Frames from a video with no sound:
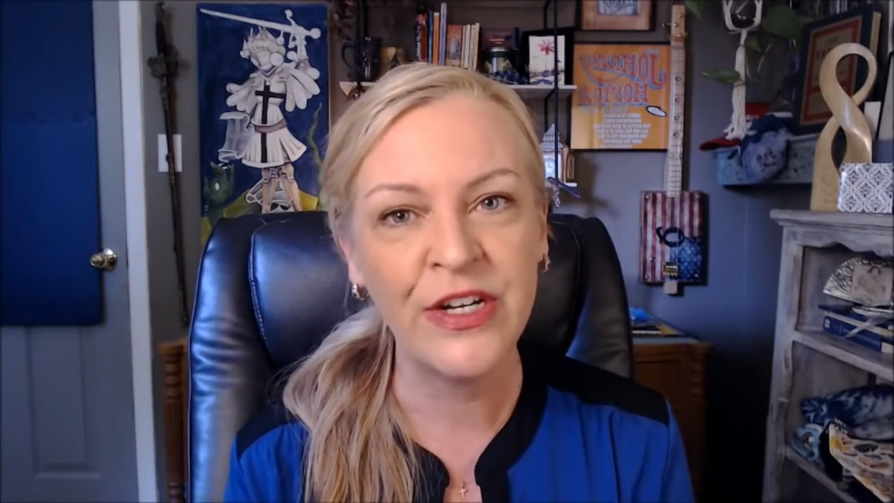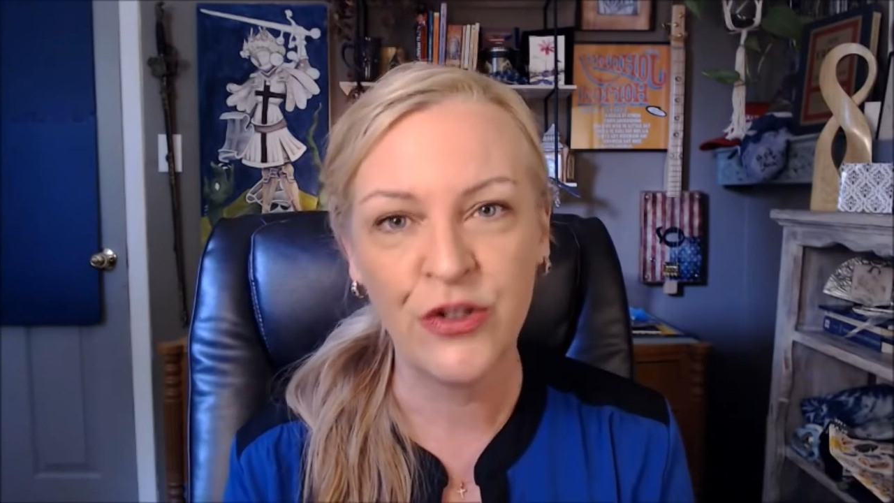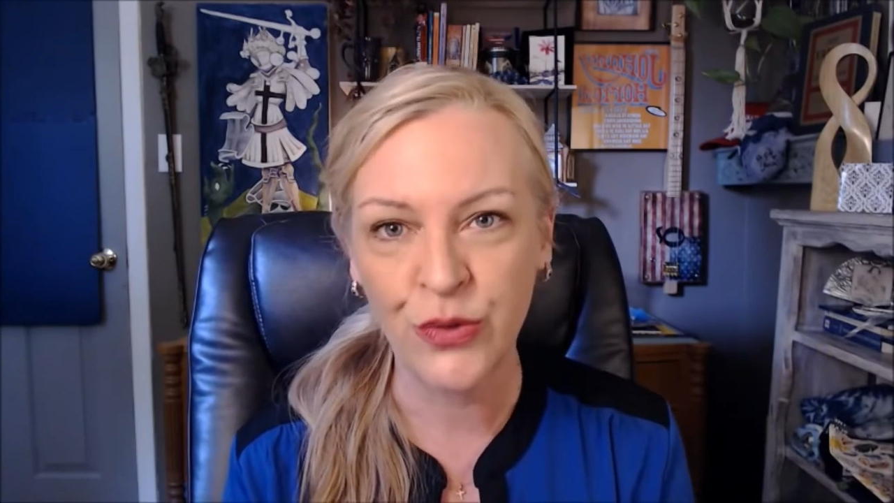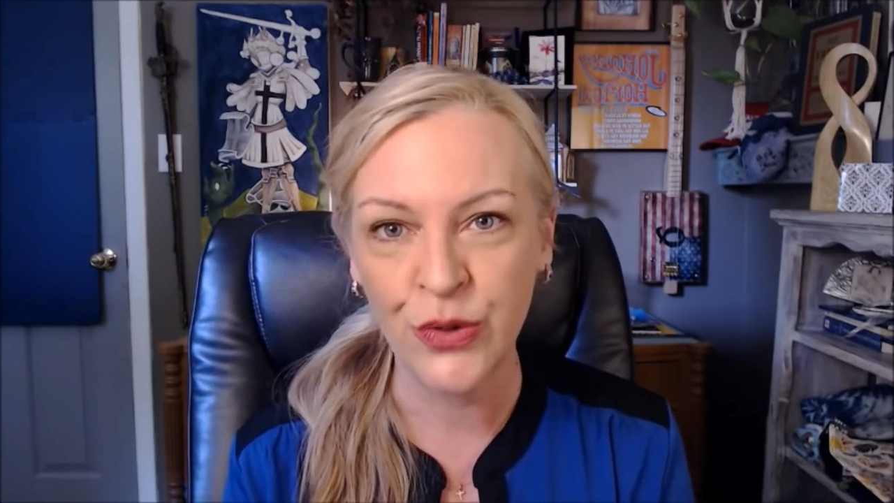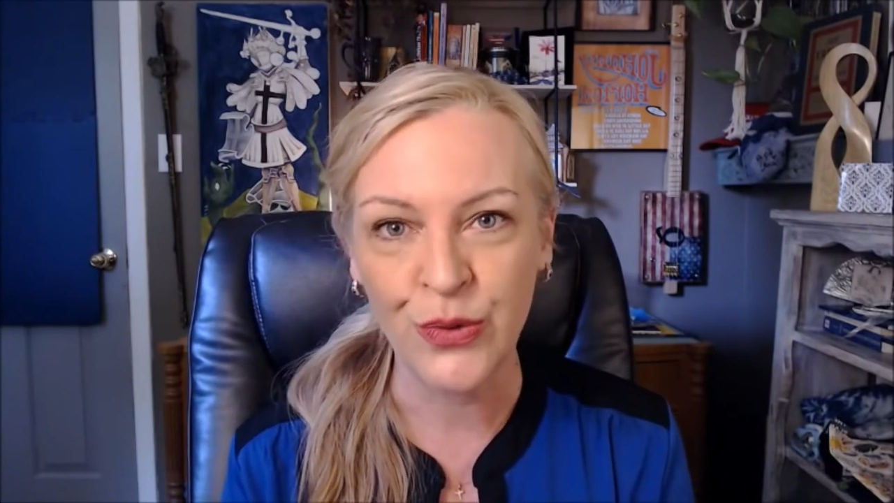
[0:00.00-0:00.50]

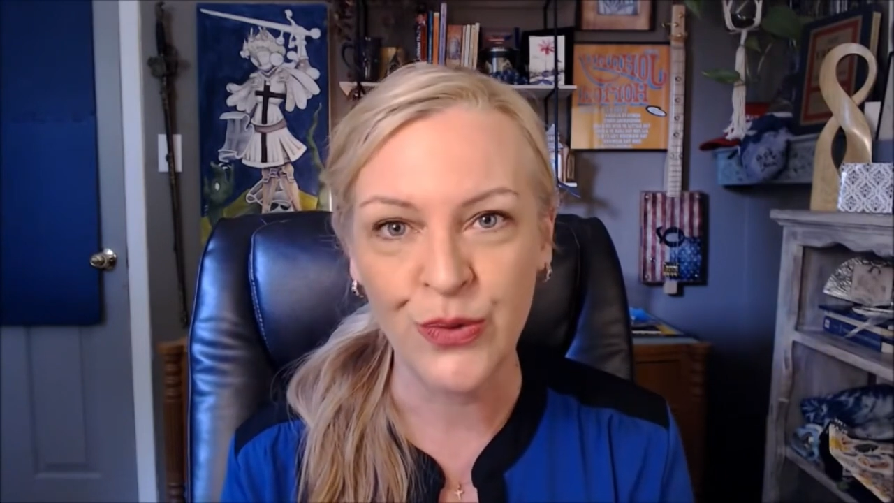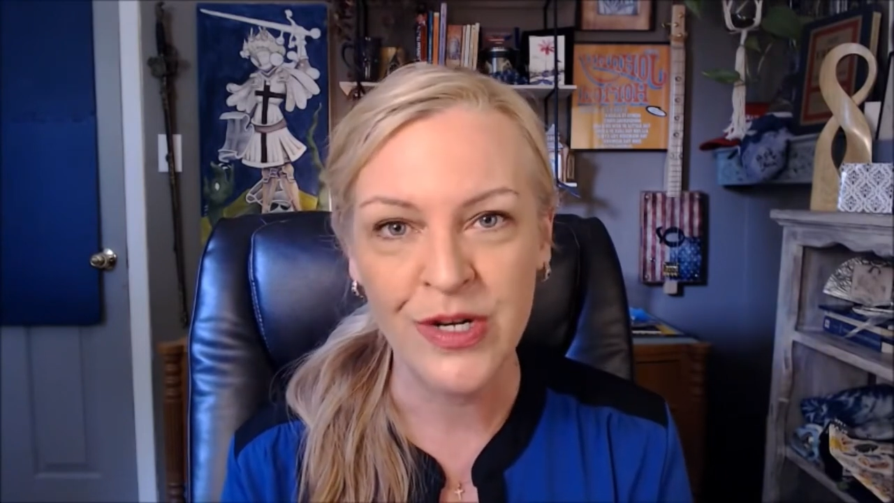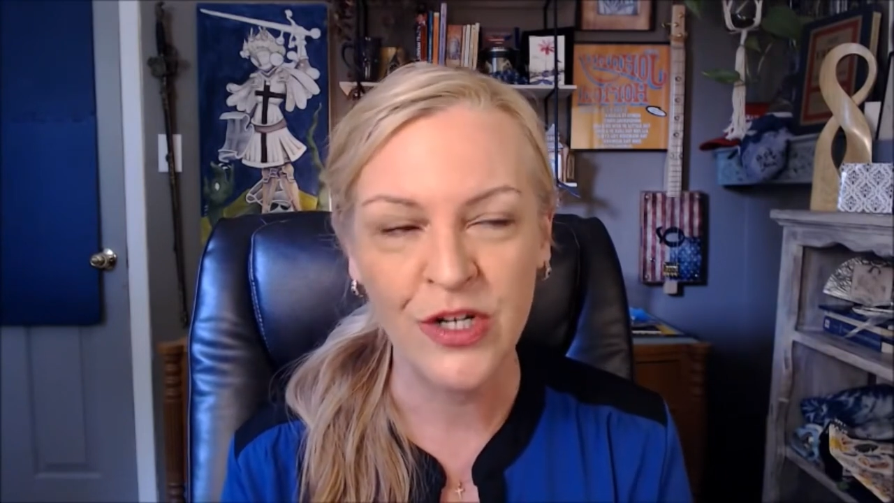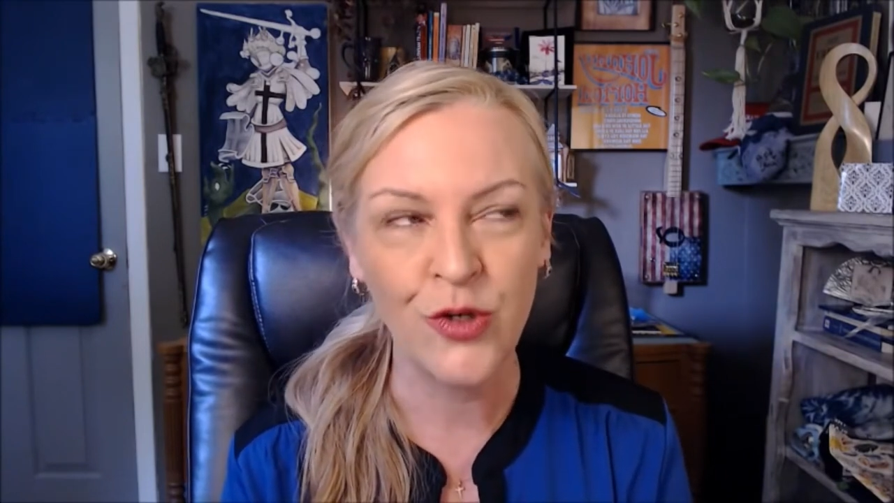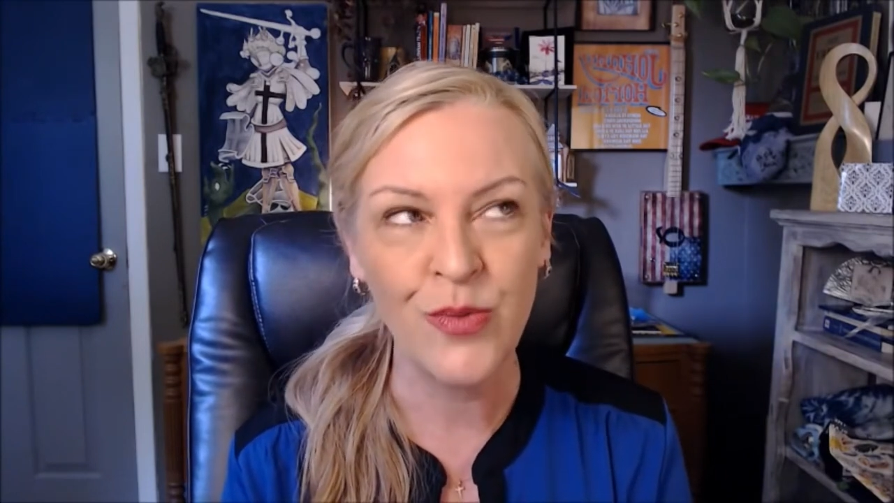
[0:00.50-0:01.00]
true
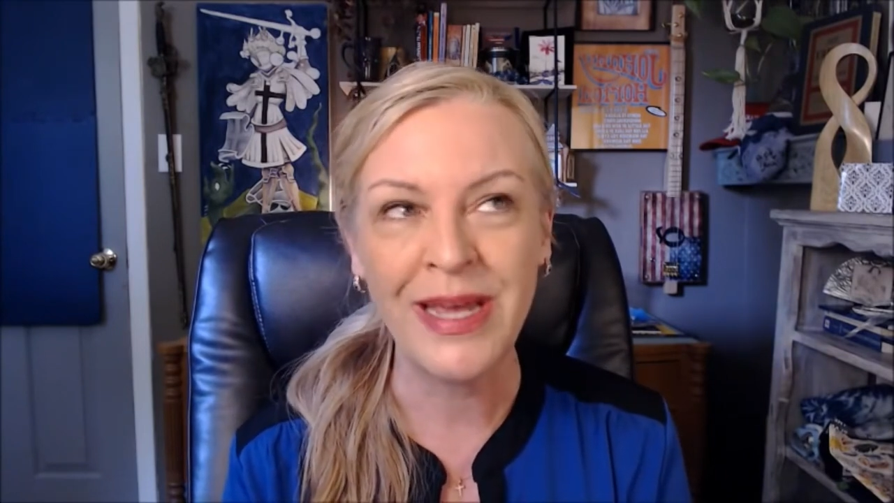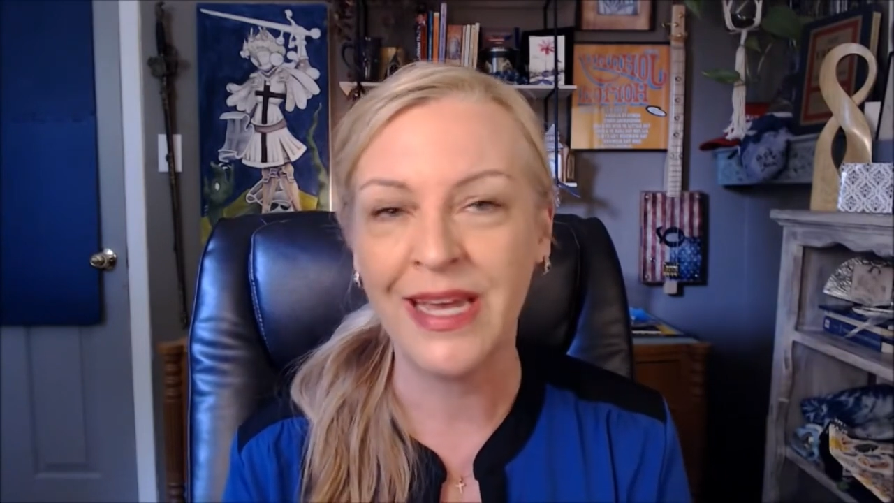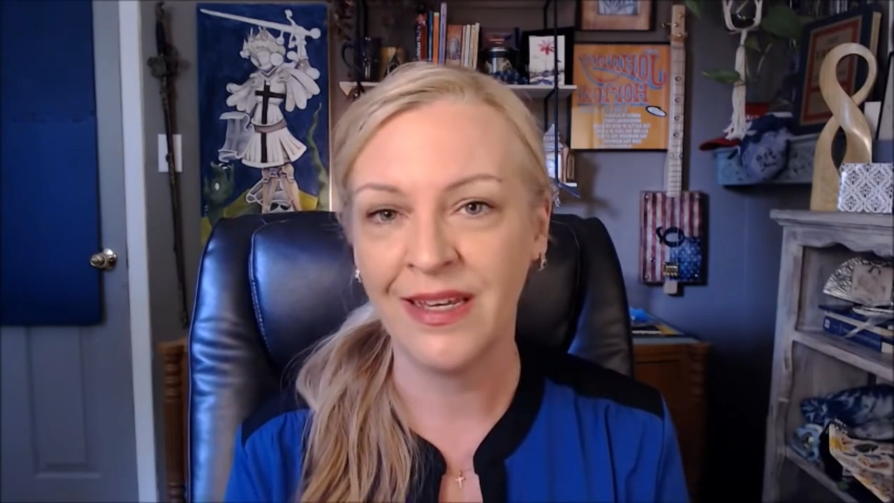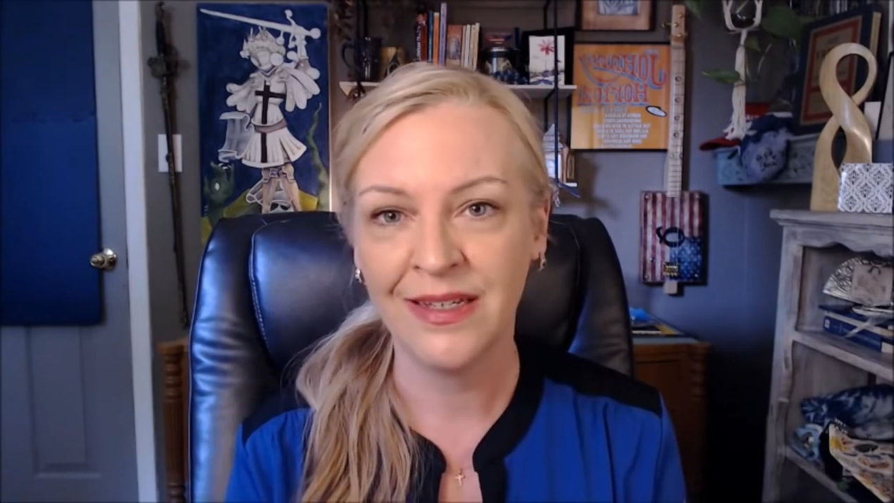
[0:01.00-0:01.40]
to me.